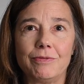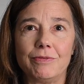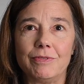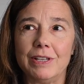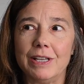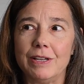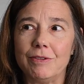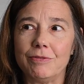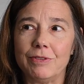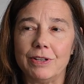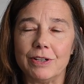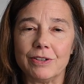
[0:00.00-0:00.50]

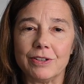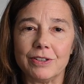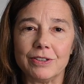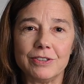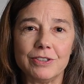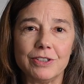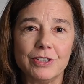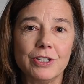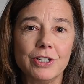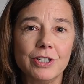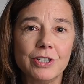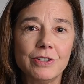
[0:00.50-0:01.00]
if they're
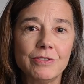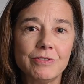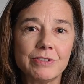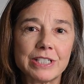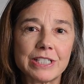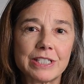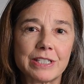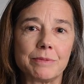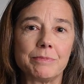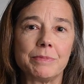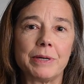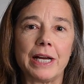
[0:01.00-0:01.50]

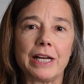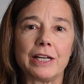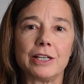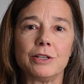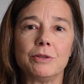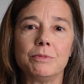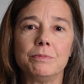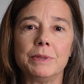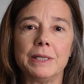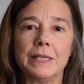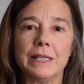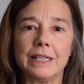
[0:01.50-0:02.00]
nervous about
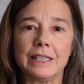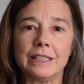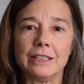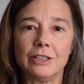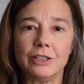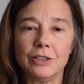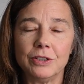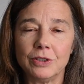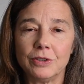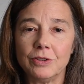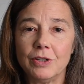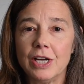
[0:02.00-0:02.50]
you being
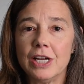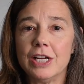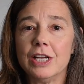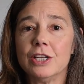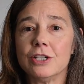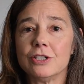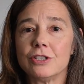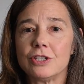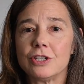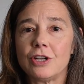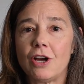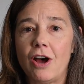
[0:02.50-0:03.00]
new,
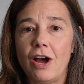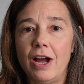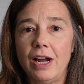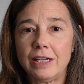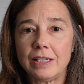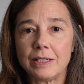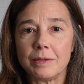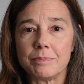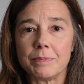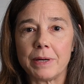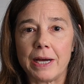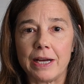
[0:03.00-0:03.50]

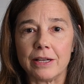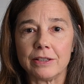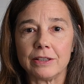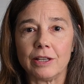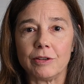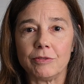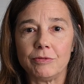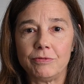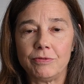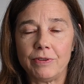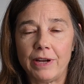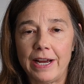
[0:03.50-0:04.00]
talk about
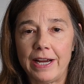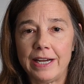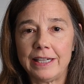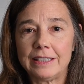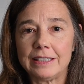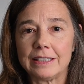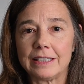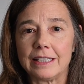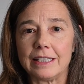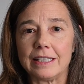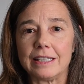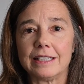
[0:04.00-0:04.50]
the
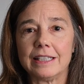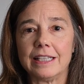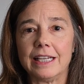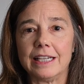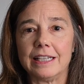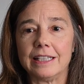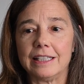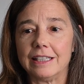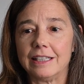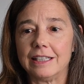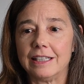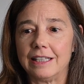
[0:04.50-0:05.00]
fact
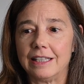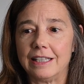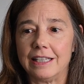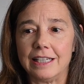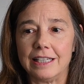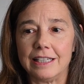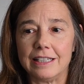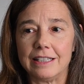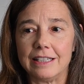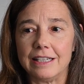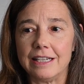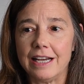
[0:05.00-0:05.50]
that
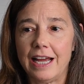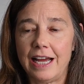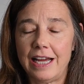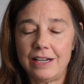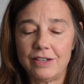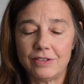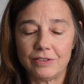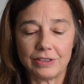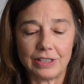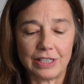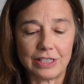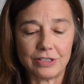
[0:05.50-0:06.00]
not
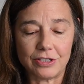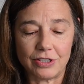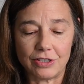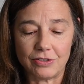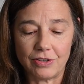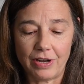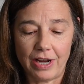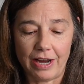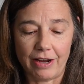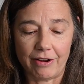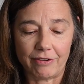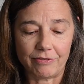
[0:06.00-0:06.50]
only do you
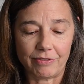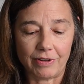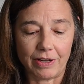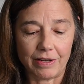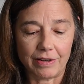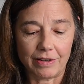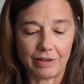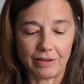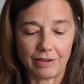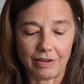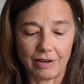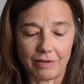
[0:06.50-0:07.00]
have
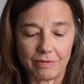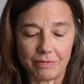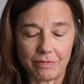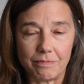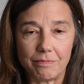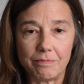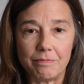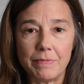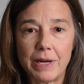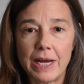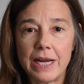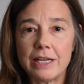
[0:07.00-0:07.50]
a
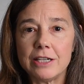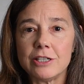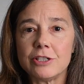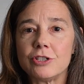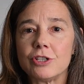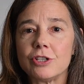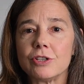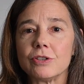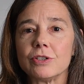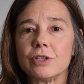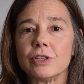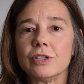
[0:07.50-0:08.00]

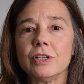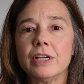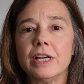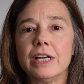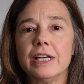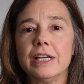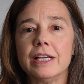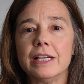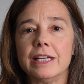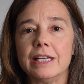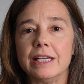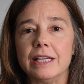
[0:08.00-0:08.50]
manager
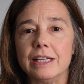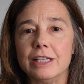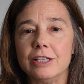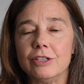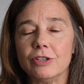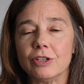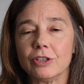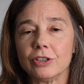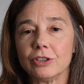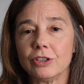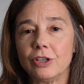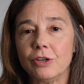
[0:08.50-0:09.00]
in
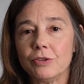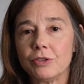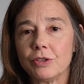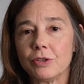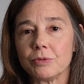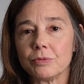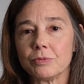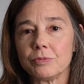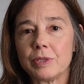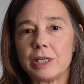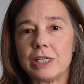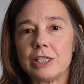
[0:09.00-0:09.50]
your local
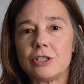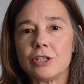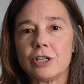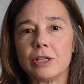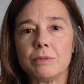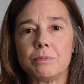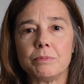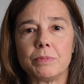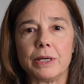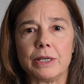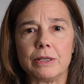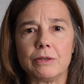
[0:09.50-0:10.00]

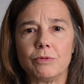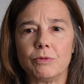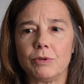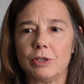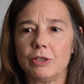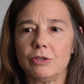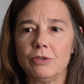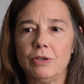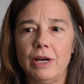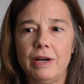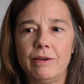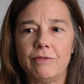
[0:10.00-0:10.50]
region, but
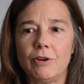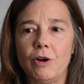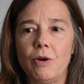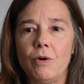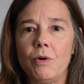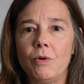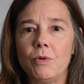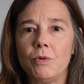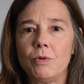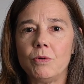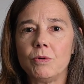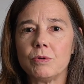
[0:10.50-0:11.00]
you have a
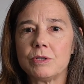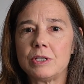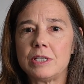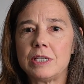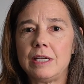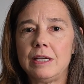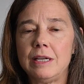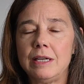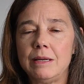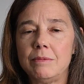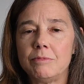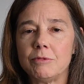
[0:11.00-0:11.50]
whole
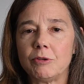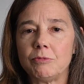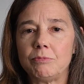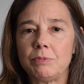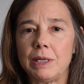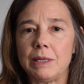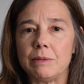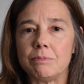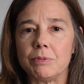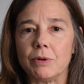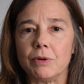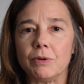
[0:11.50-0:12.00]
team of
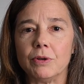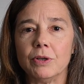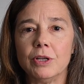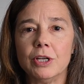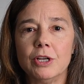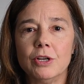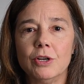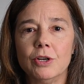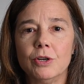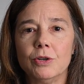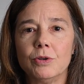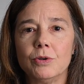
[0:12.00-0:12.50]
people
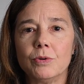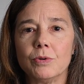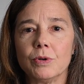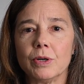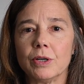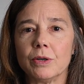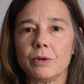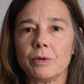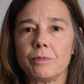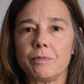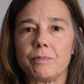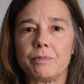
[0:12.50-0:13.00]
who
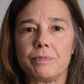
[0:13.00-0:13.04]
are